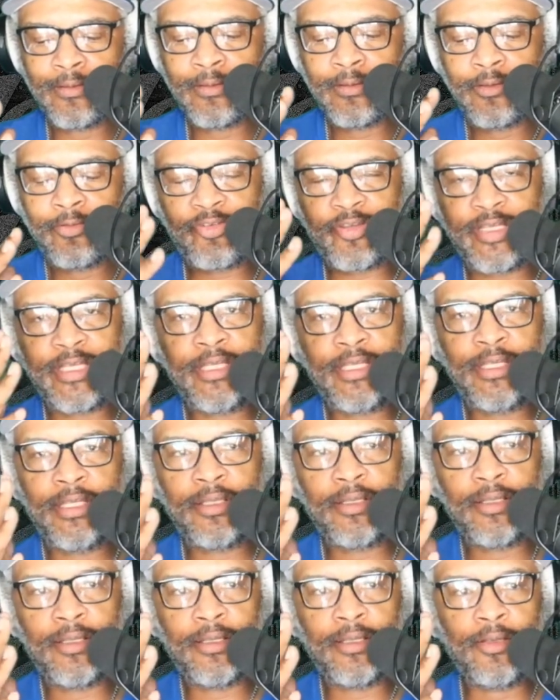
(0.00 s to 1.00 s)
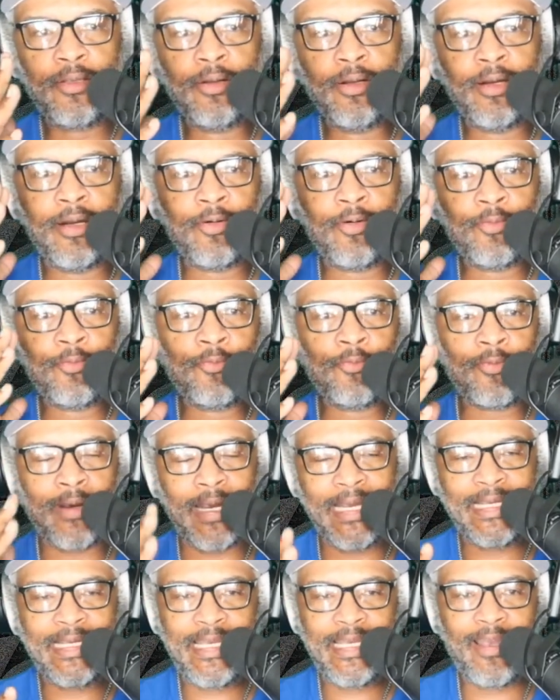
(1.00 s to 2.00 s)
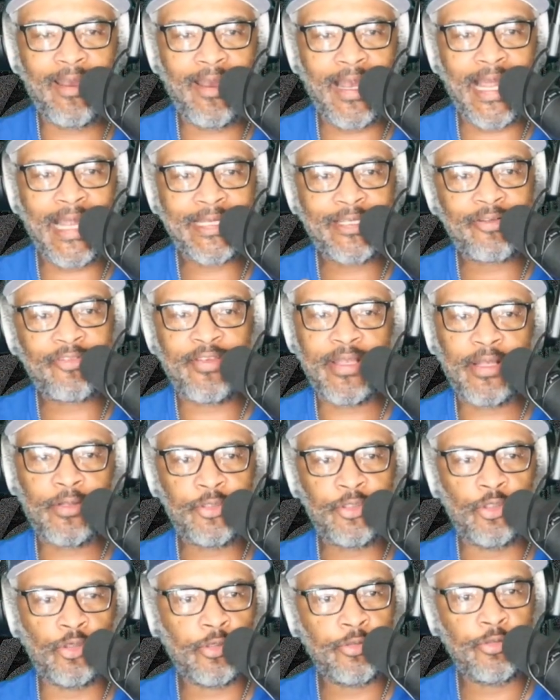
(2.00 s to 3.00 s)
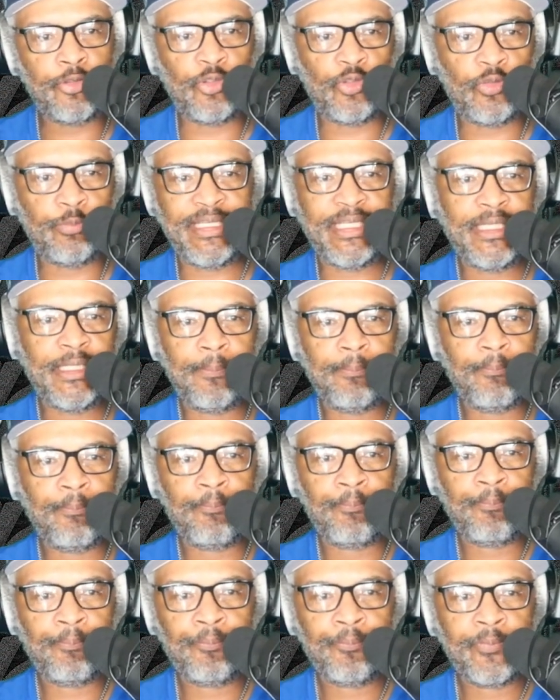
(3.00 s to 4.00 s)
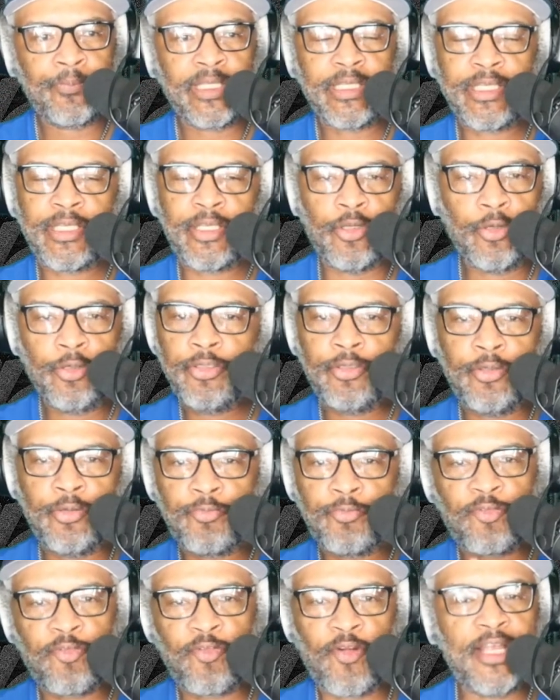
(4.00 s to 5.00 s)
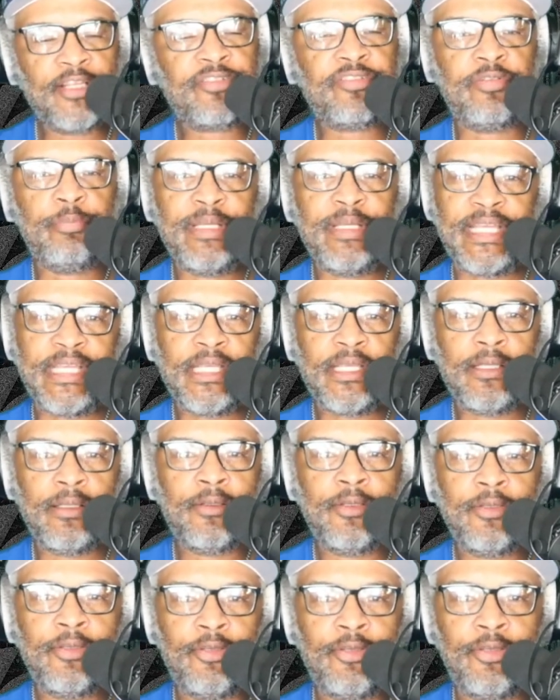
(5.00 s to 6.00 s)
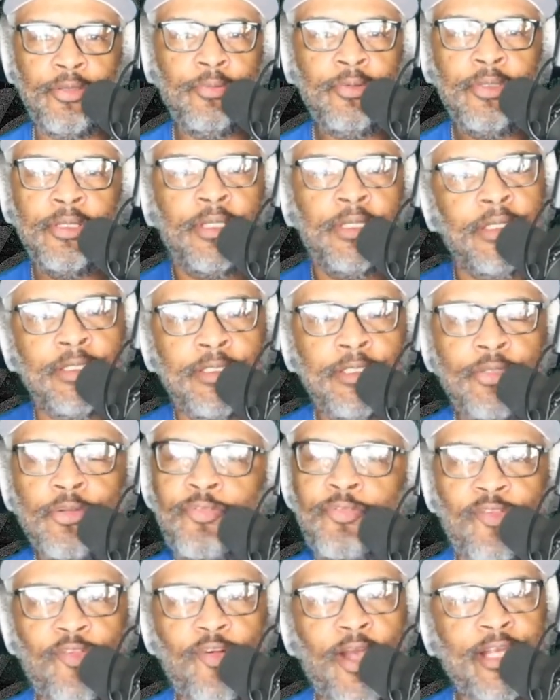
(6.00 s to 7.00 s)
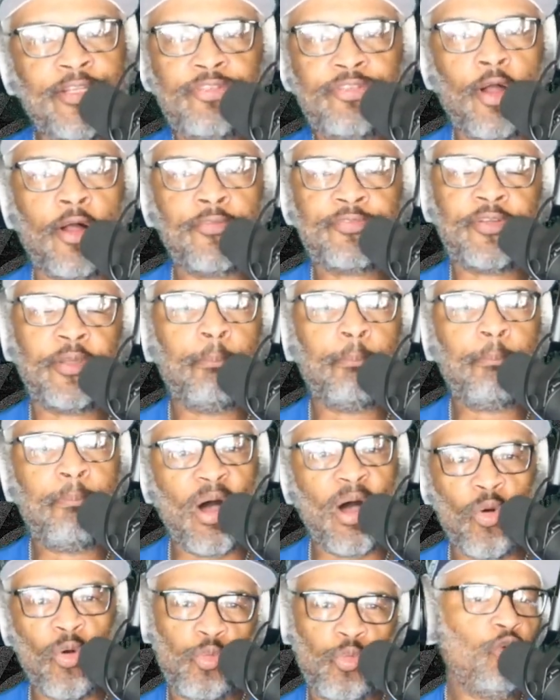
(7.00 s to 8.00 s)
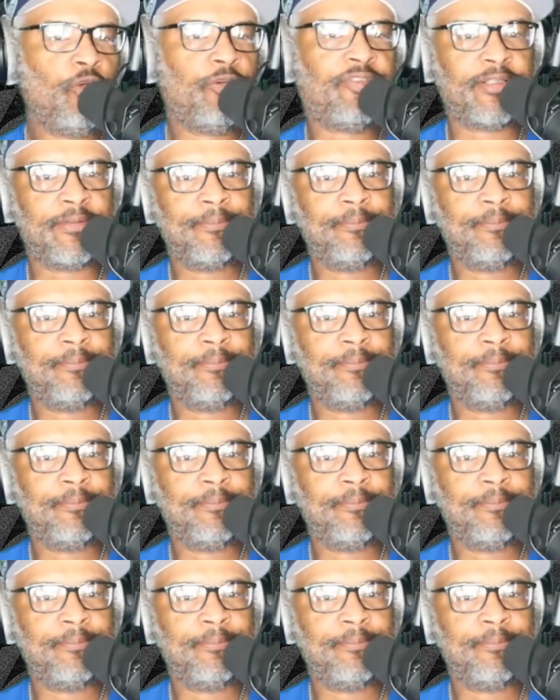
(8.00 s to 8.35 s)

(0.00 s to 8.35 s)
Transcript: See, right here, I could tell you're a newbie. You're fresh meat. You fresh off the boat.